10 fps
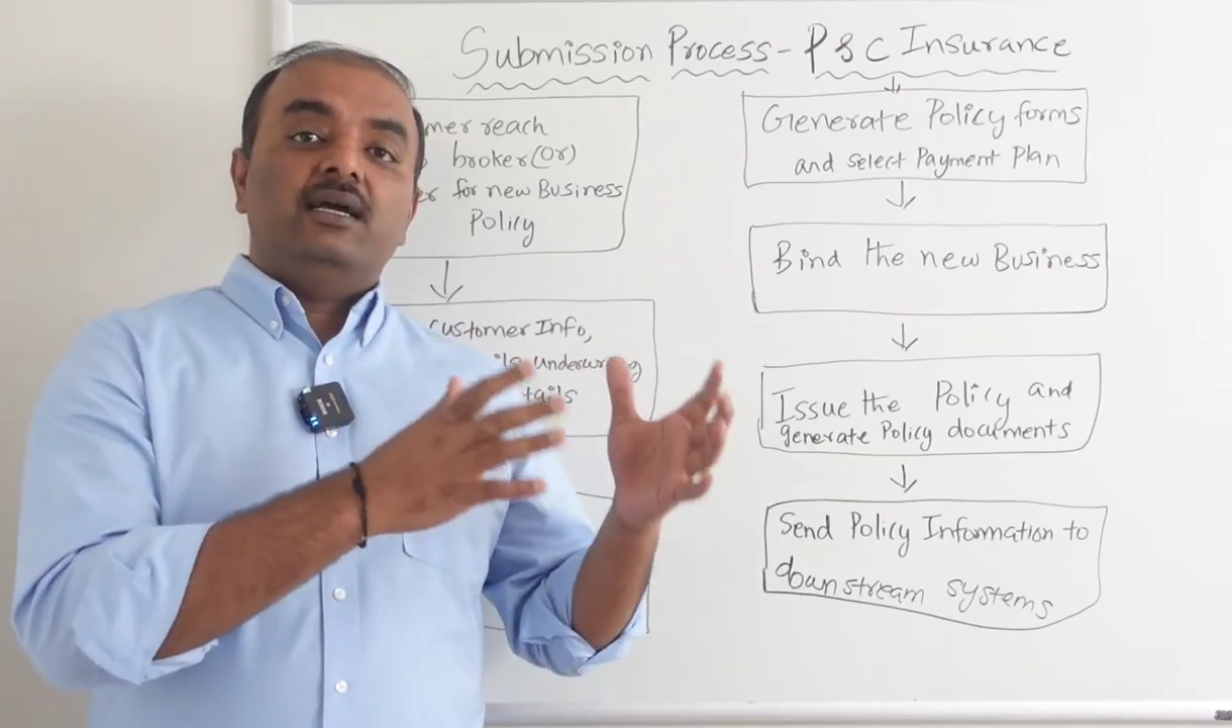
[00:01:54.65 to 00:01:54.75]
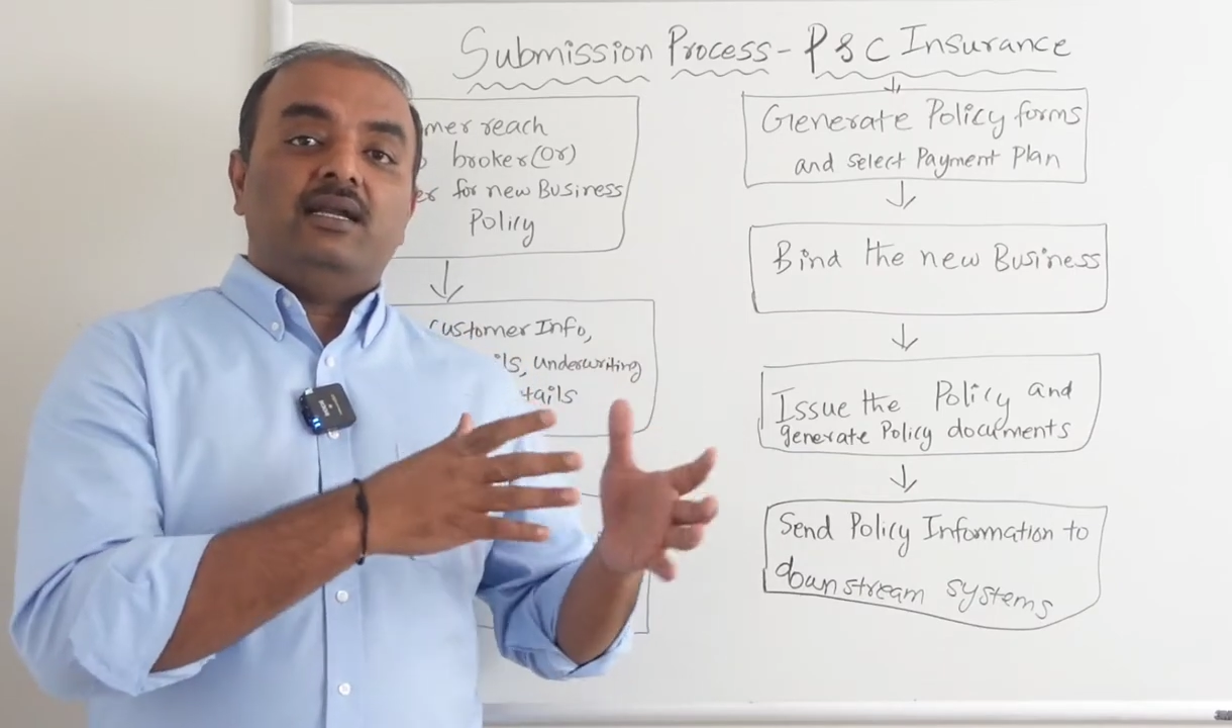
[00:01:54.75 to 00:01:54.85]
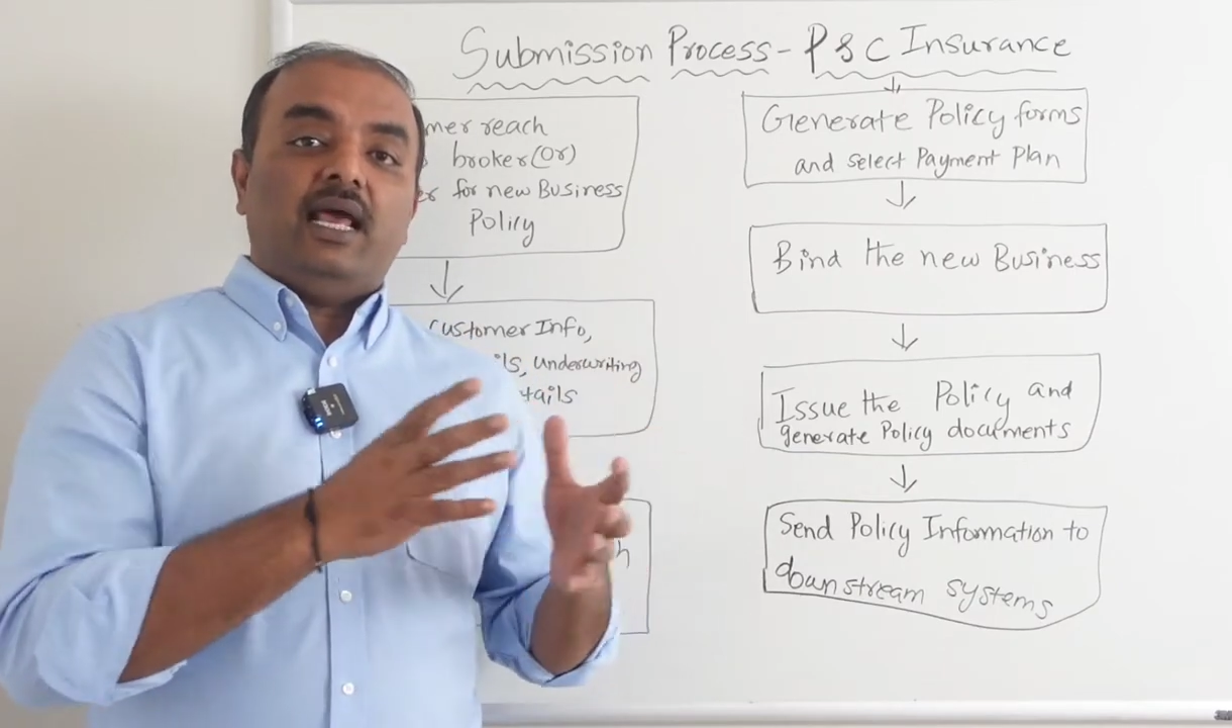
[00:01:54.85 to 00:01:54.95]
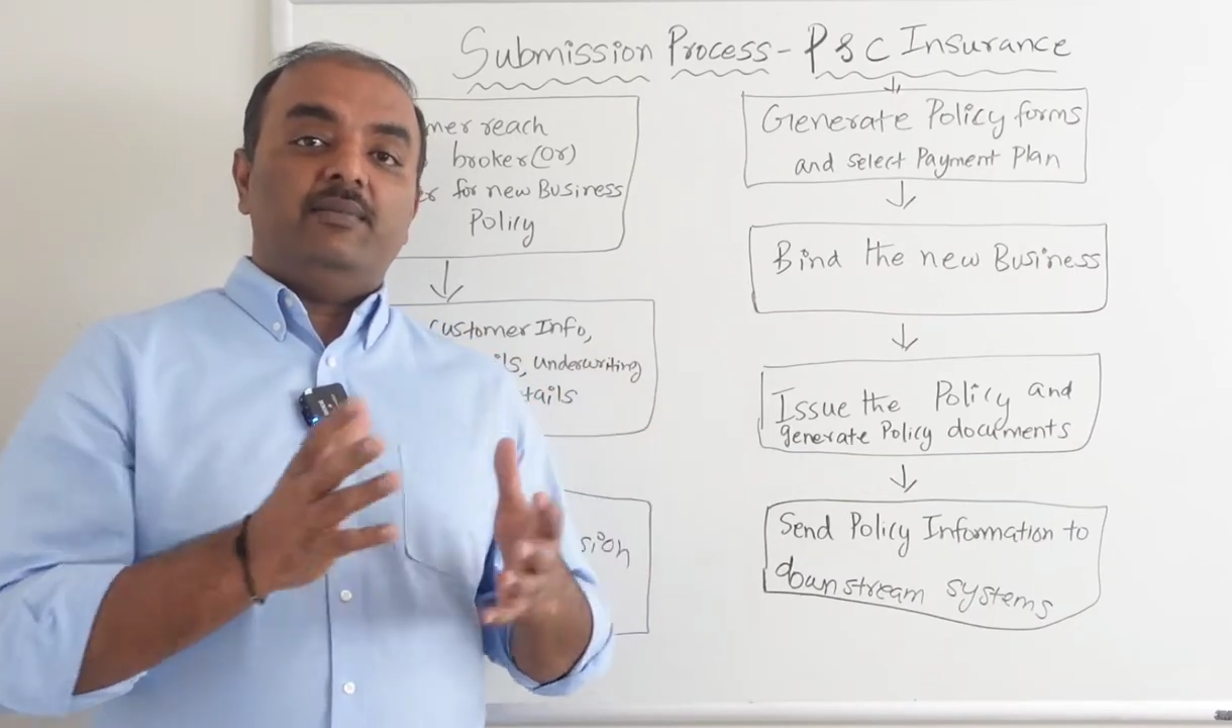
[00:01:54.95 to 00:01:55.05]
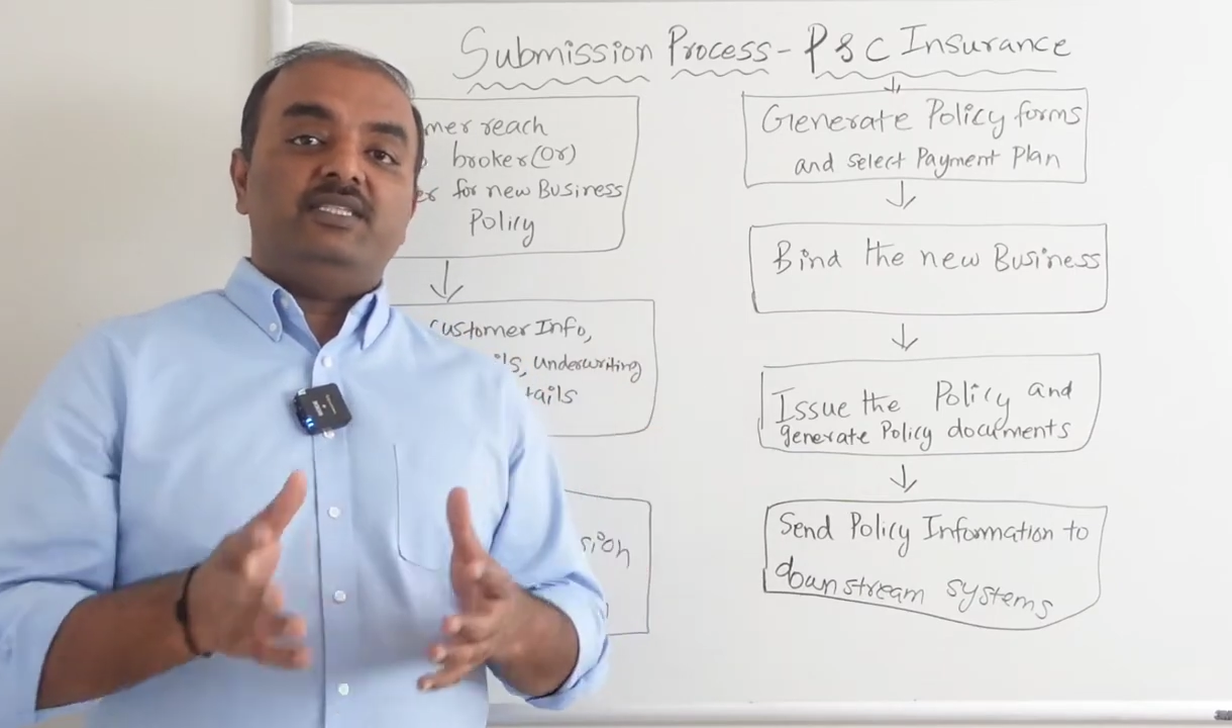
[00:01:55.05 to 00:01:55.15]

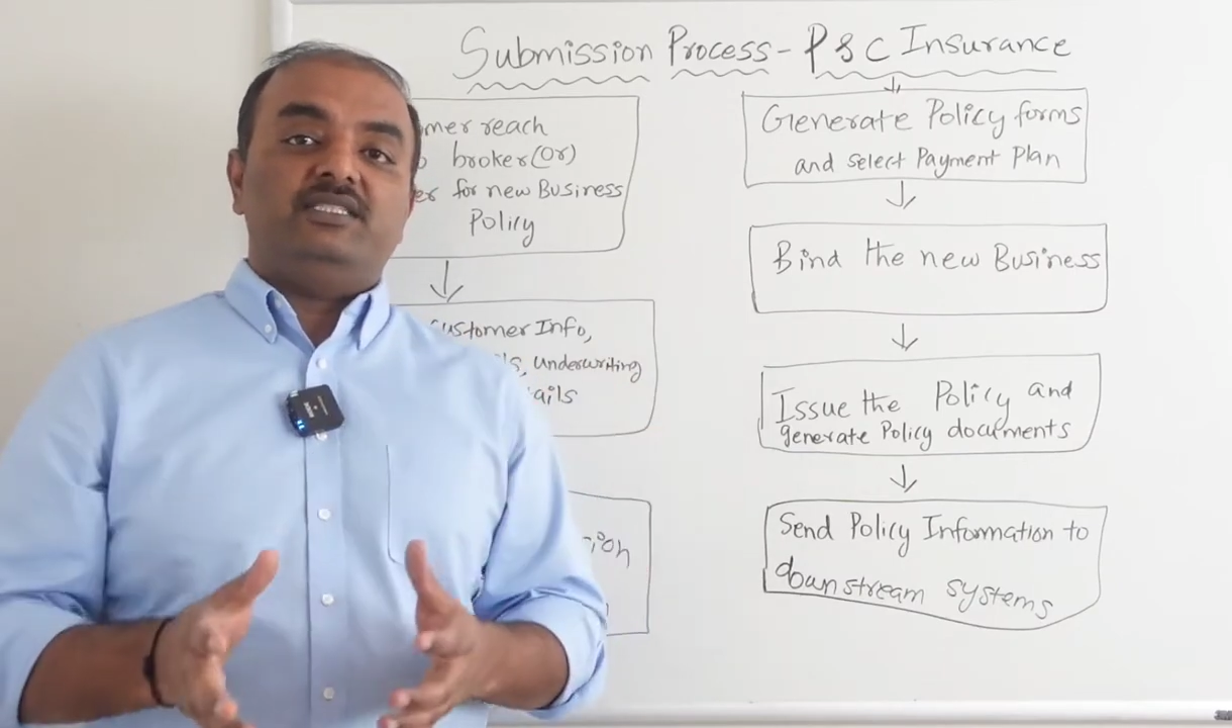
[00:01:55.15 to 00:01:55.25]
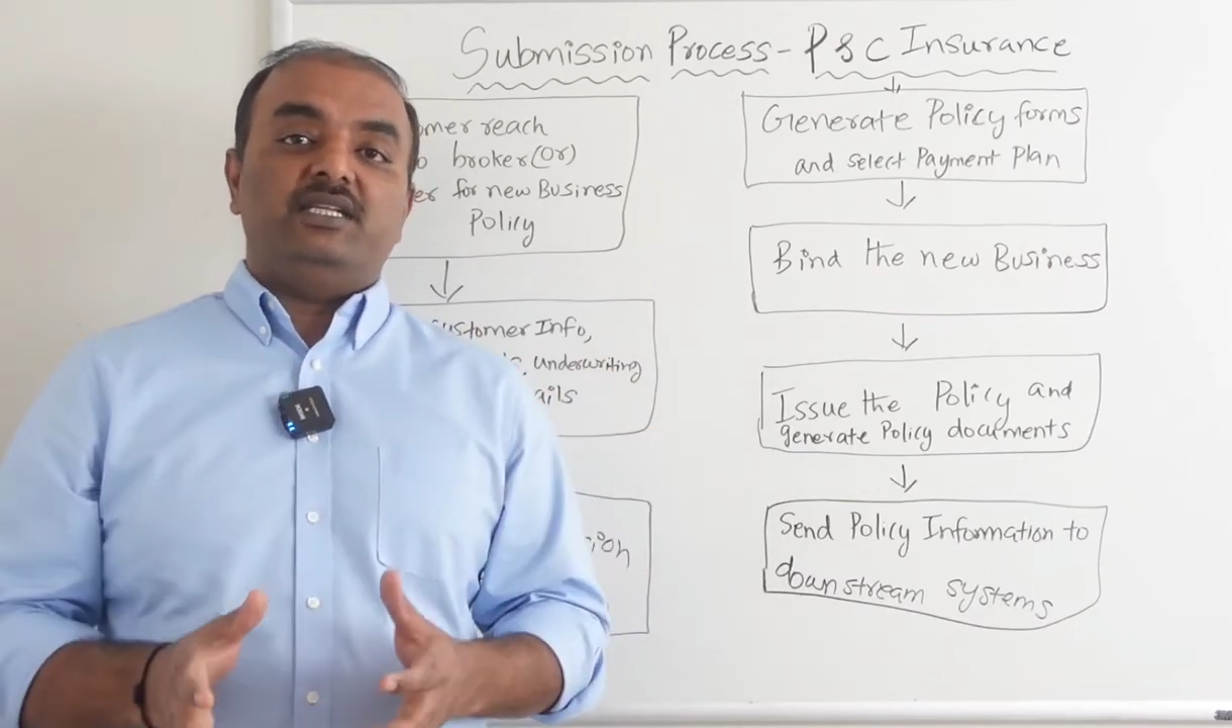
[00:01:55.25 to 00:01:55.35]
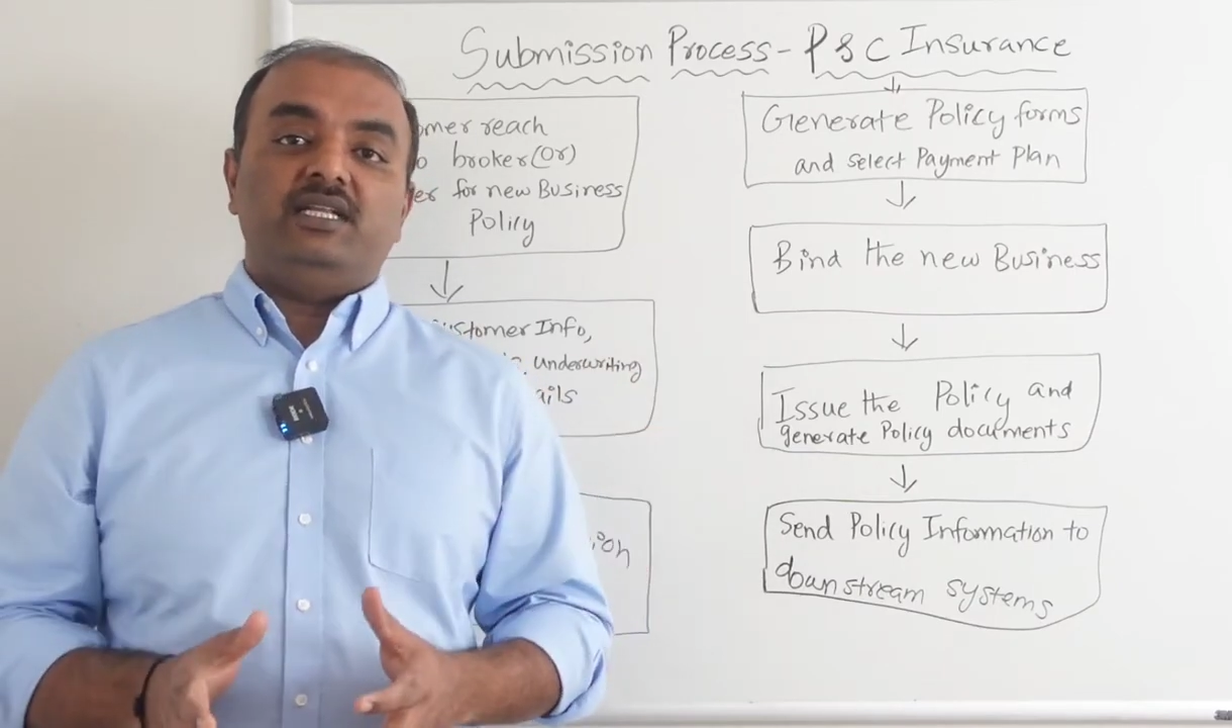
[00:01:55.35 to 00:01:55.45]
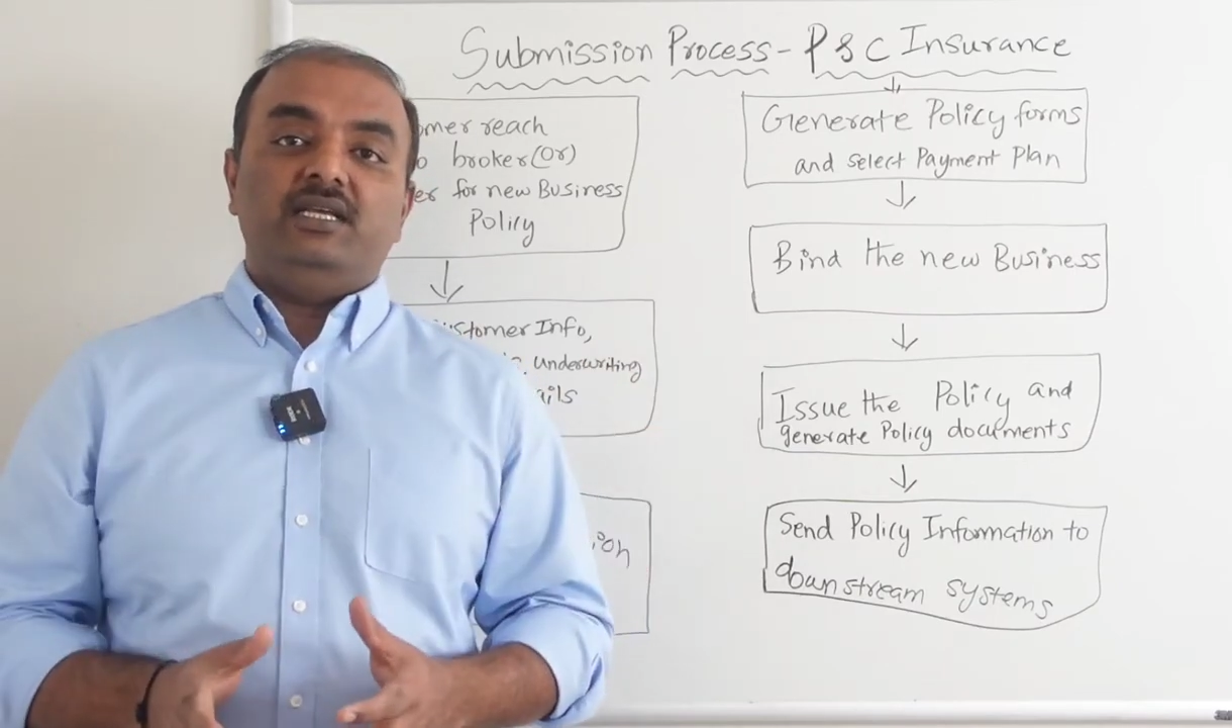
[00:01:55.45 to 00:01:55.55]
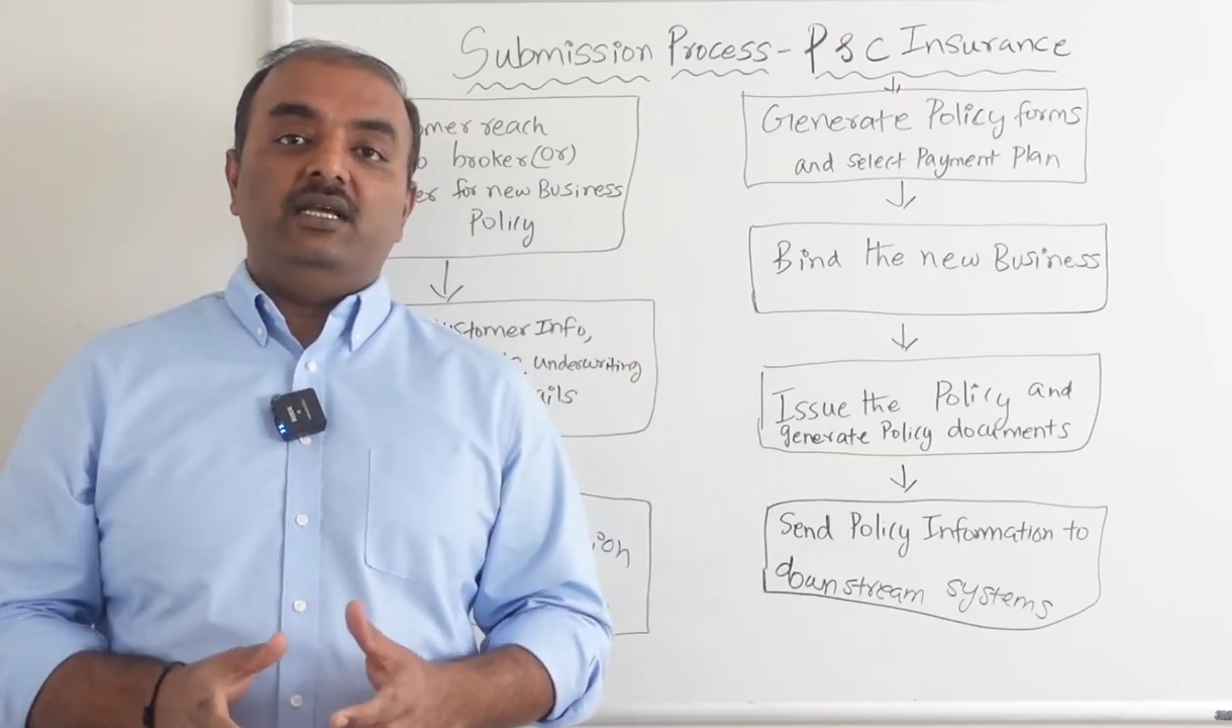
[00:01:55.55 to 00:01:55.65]
claim
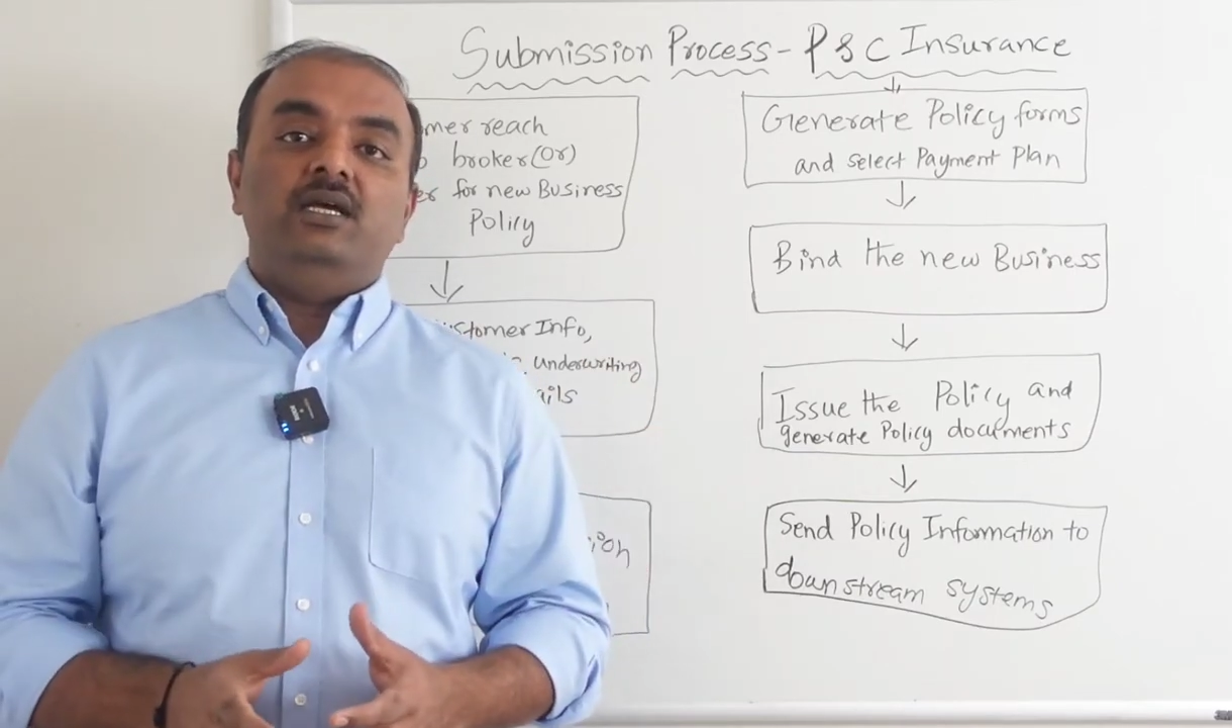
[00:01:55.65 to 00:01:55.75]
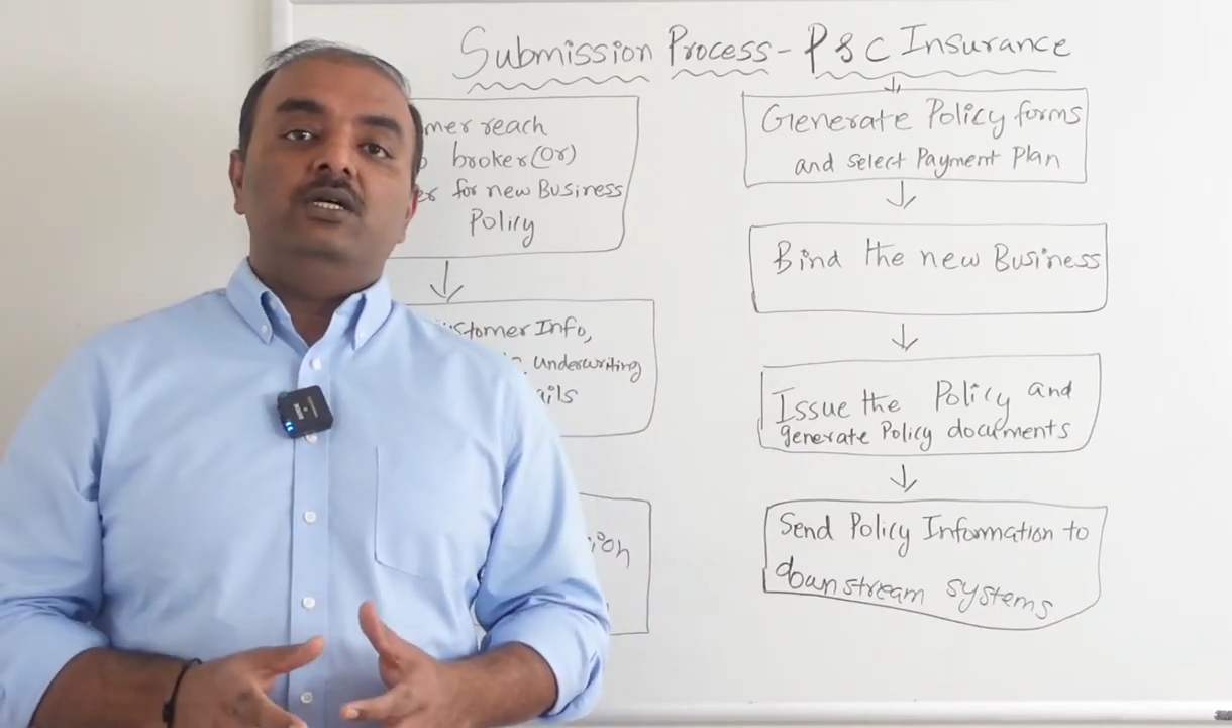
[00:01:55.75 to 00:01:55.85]
history